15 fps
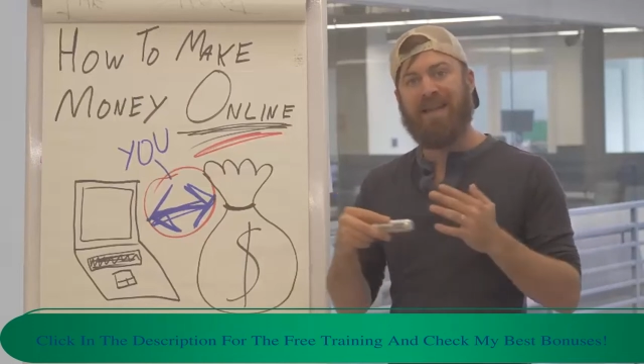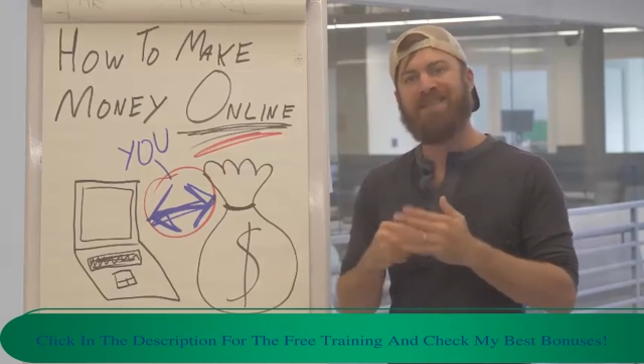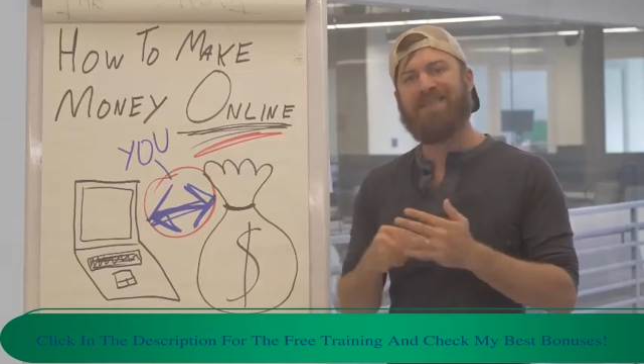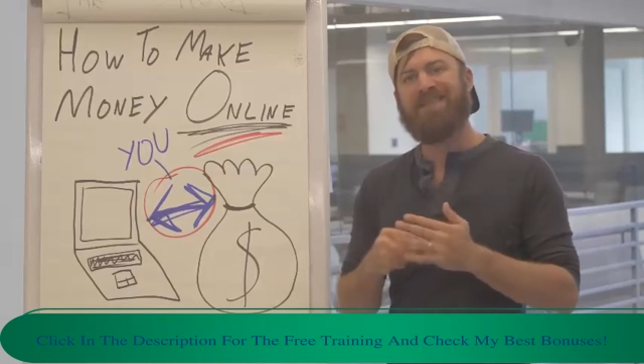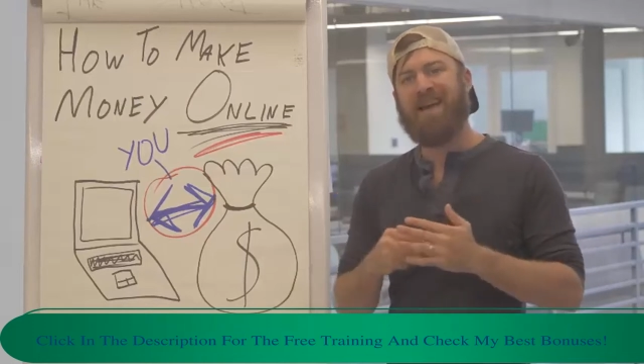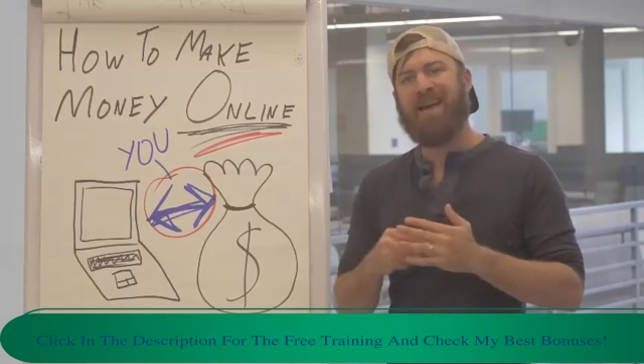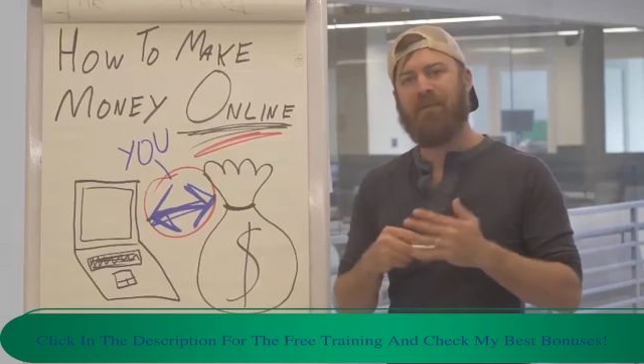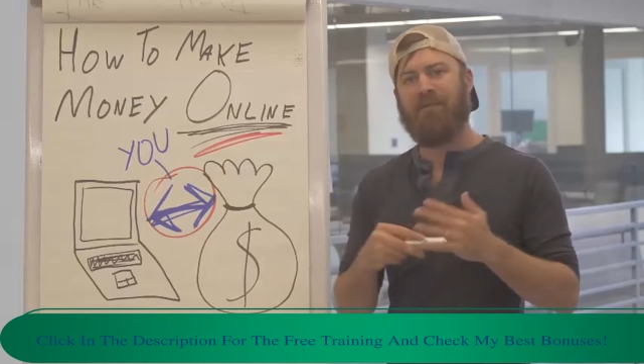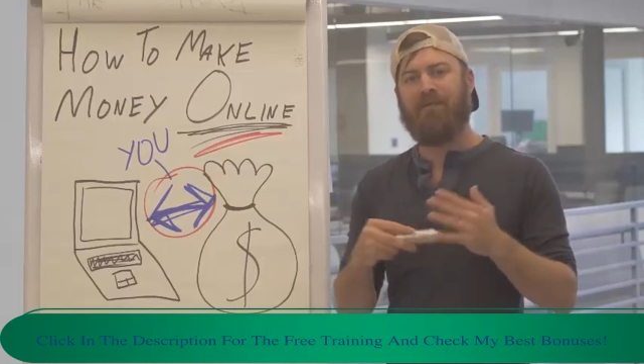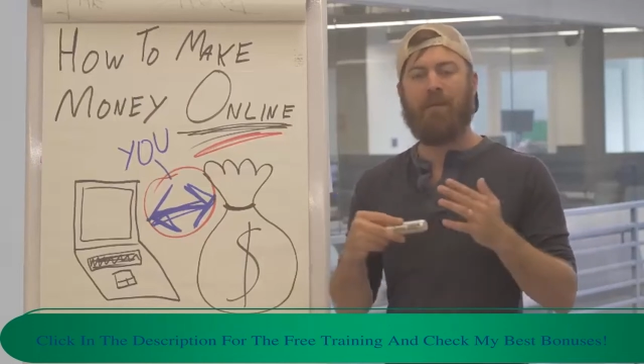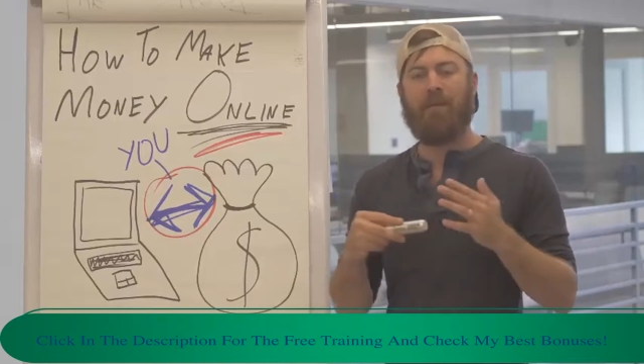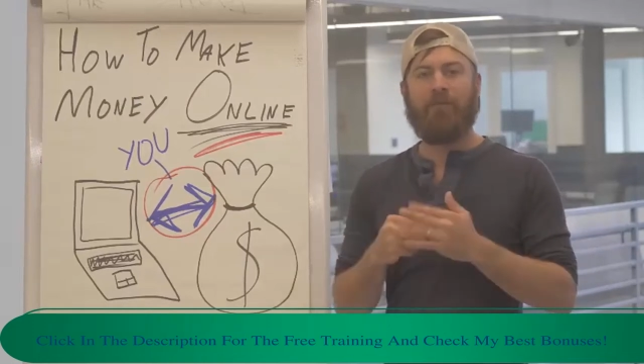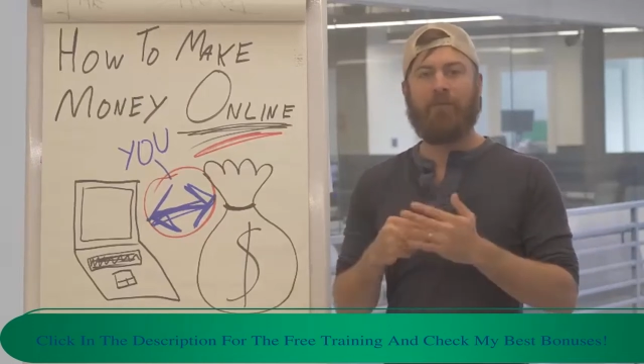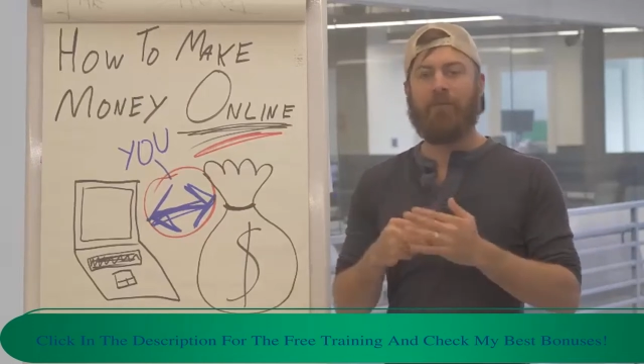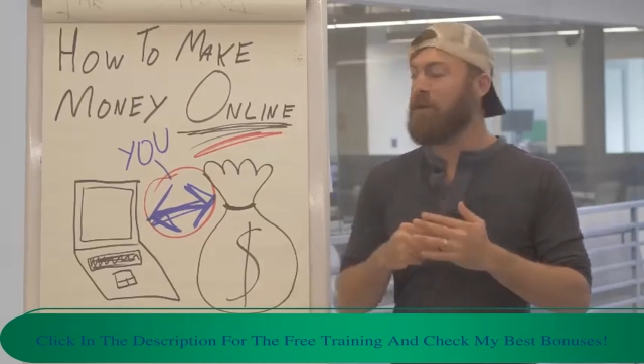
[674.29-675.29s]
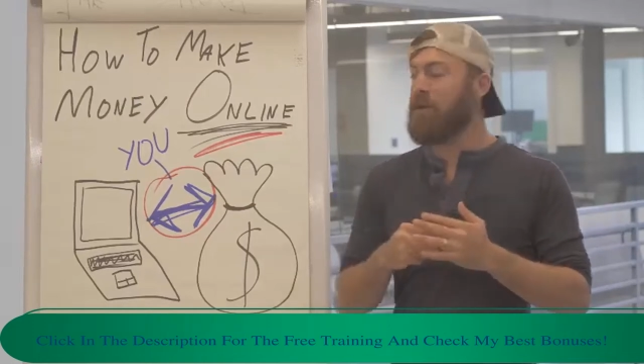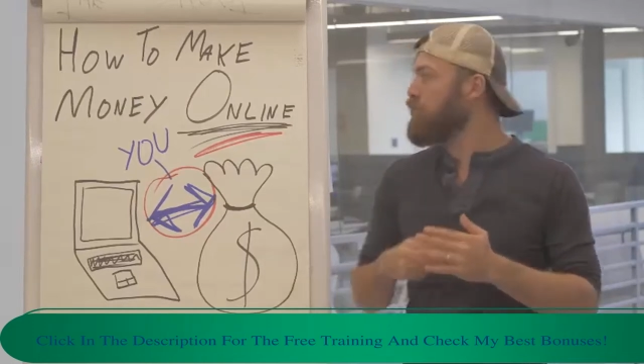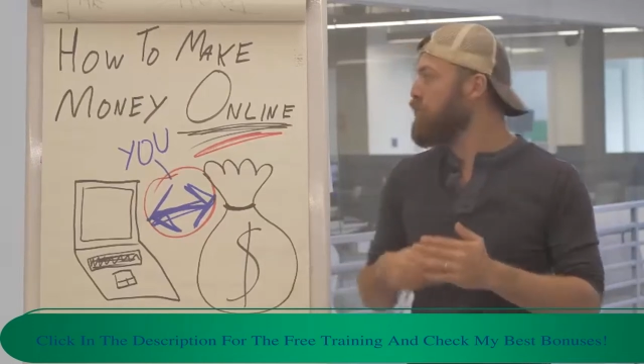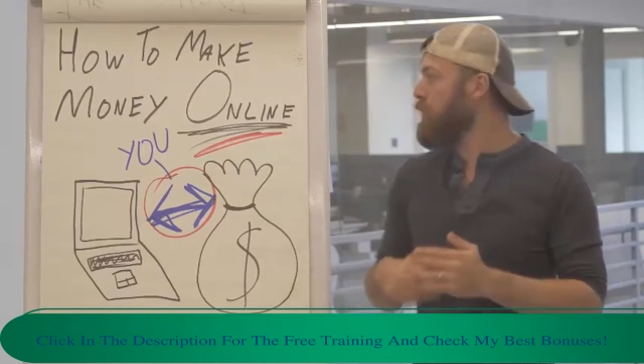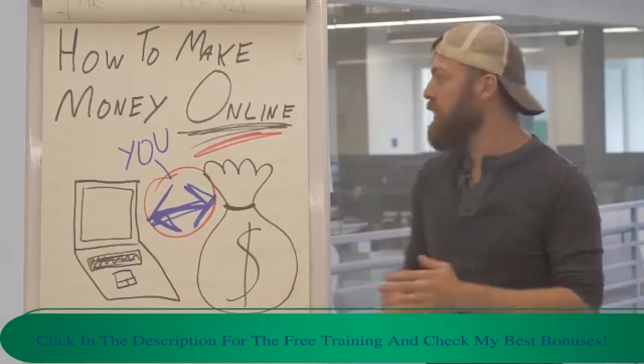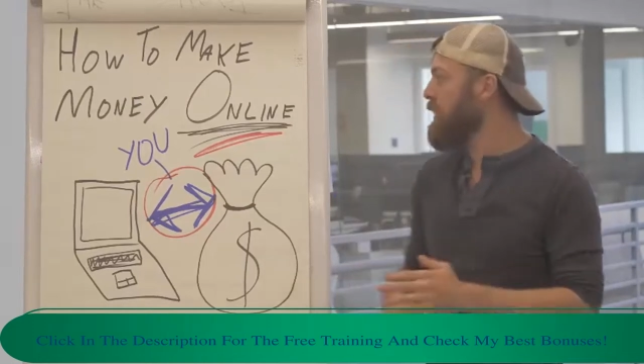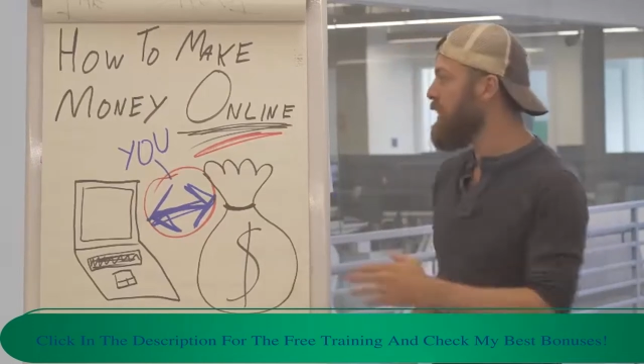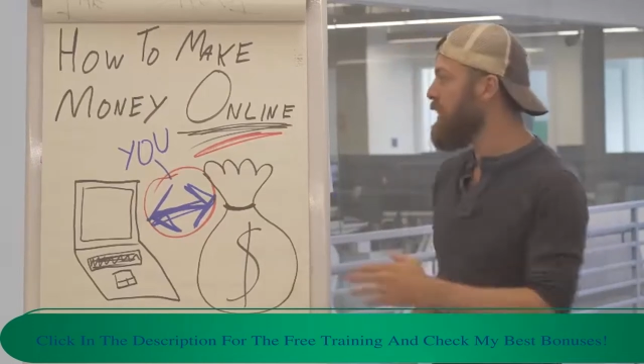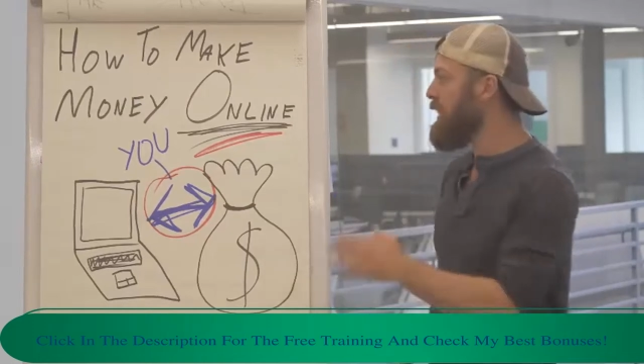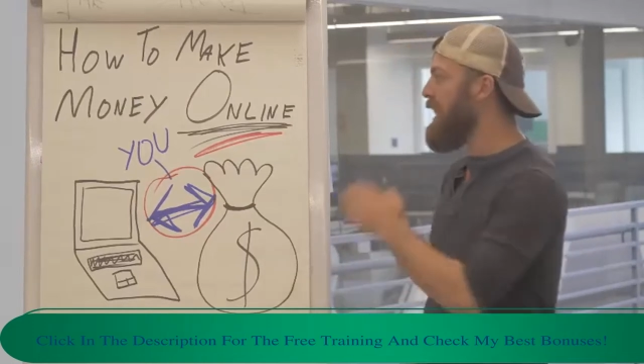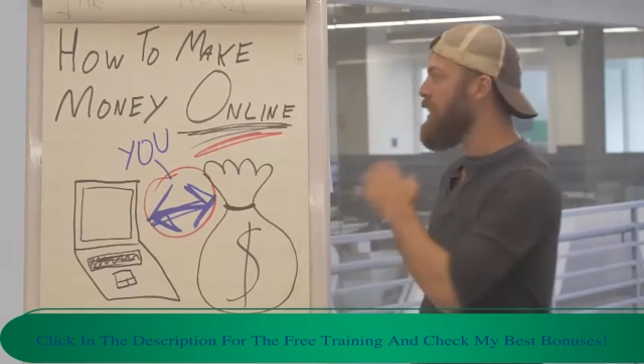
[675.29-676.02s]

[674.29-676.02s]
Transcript: and sign up for my free training